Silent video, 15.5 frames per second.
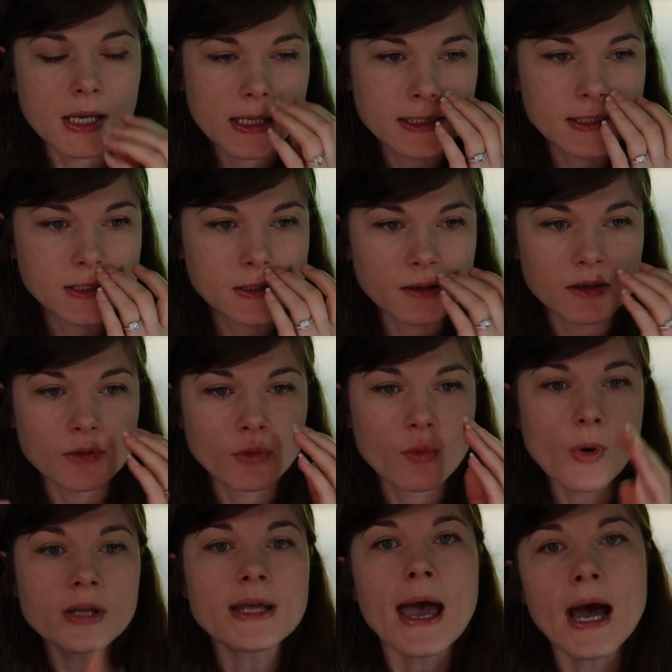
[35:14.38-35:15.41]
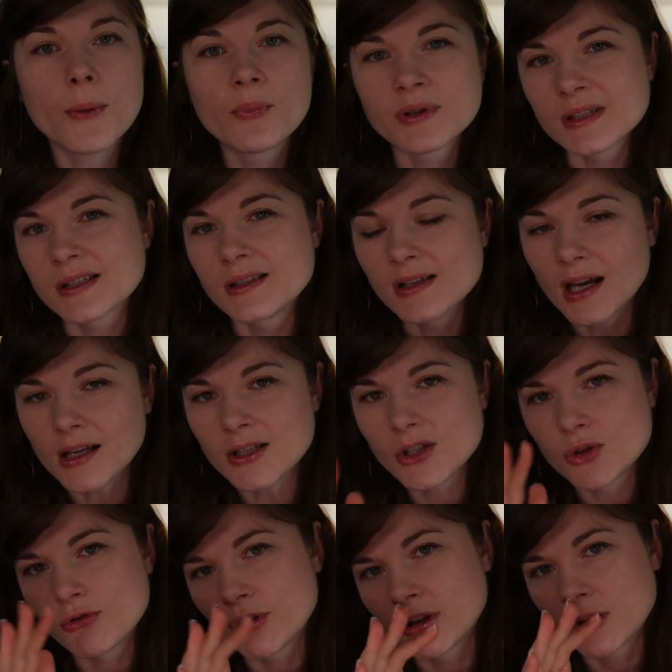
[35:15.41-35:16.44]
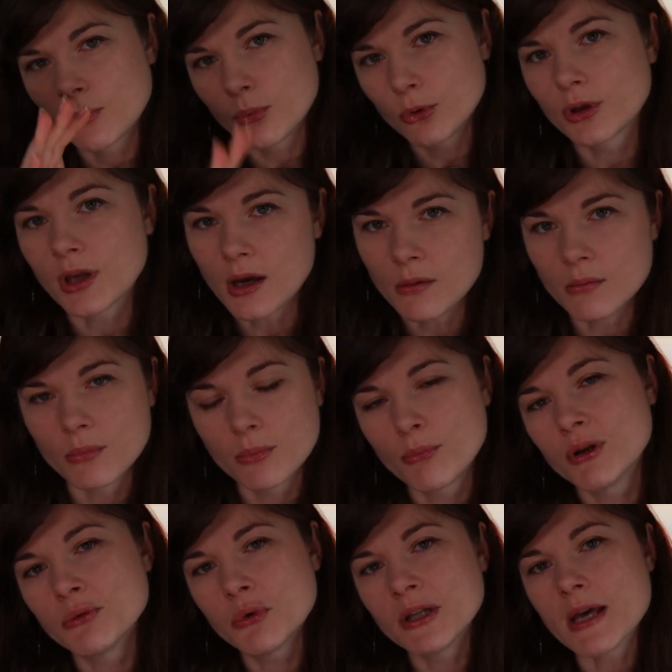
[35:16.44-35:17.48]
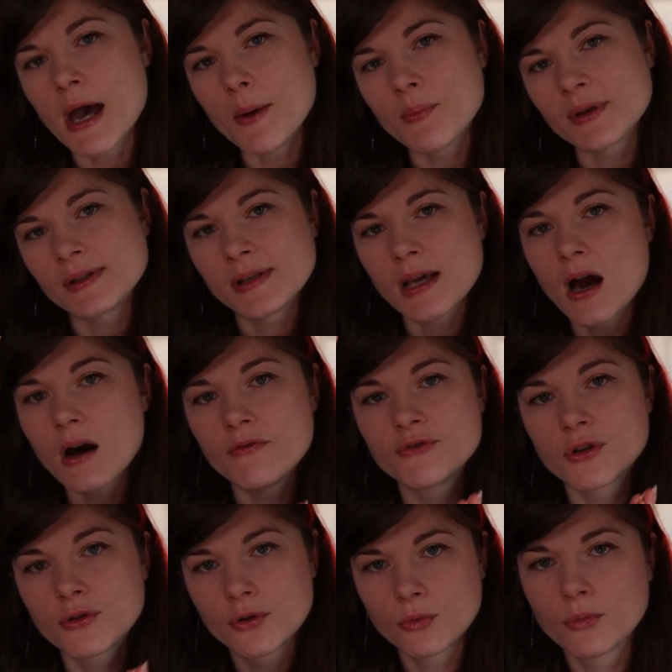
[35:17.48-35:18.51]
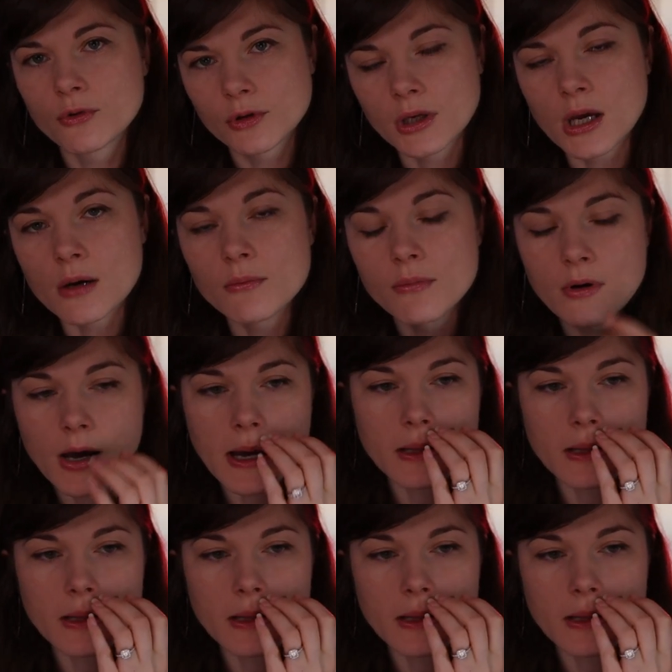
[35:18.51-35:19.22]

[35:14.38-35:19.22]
it's what happens not during the bootcamp, but what happens after the bootcamp.